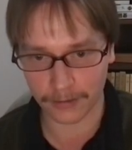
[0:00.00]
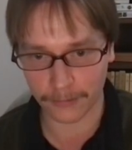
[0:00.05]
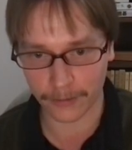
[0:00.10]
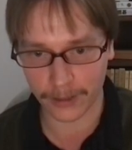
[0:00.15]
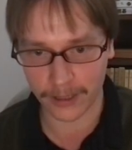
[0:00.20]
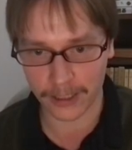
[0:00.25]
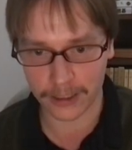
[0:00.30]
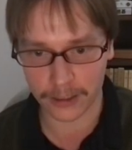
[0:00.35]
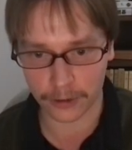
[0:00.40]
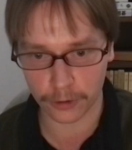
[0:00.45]

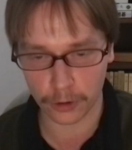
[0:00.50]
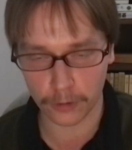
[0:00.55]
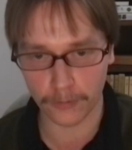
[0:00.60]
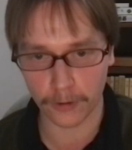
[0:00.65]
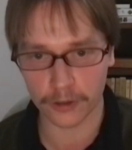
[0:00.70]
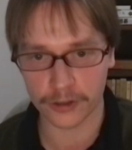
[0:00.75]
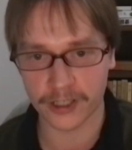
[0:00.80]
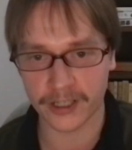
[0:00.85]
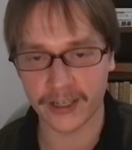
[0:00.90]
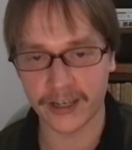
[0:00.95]
with these two
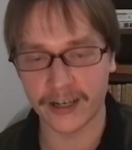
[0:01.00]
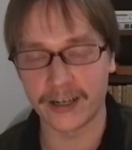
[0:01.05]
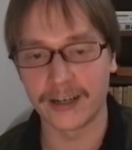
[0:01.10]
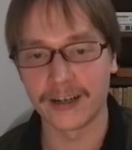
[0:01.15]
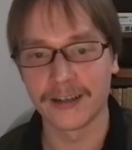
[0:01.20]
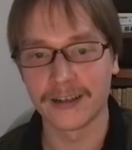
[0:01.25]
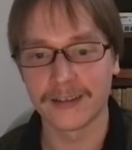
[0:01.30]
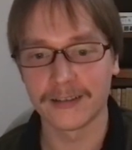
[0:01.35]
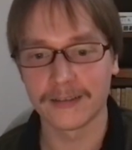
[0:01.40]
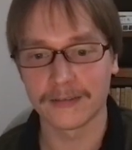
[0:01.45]
walls
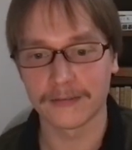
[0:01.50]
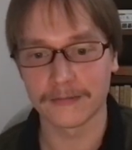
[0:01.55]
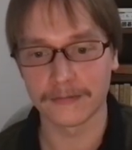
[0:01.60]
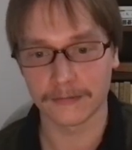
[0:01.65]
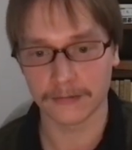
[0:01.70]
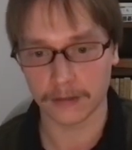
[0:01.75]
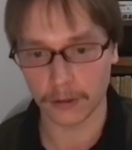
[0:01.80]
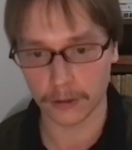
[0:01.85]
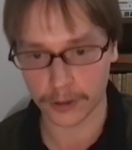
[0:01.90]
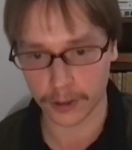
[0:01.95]
here,
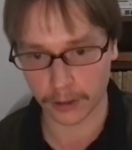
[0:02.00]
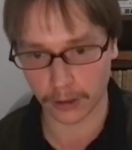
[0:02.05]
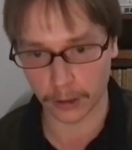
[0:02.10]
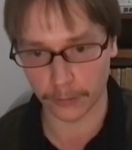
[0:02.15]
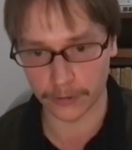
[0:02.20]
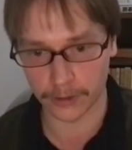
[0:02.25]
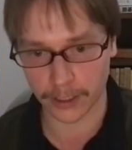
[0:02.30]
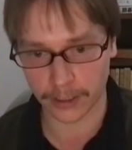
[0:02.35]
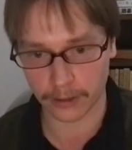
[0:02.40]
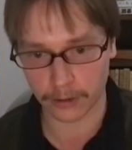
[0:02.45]
also the
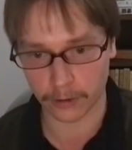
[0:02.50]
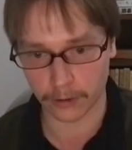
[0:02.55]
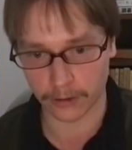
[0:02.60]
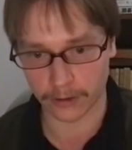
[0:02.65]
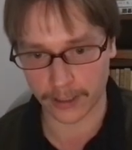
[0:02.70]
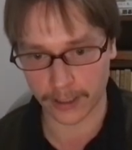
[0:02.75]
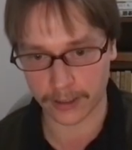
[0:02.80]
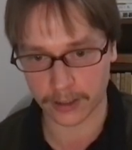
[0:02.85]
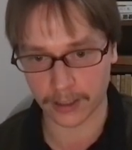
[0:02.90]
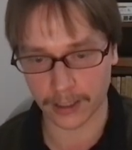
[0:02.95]
lower right
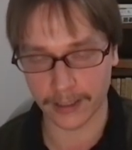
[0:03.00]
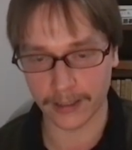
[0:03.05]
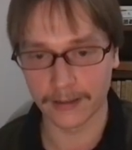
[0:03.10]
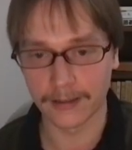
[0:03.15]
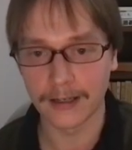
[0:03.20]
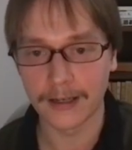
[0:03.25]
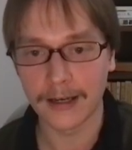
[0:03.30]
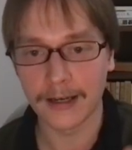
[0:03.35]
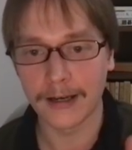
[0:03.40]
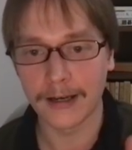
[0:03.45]
corner actually,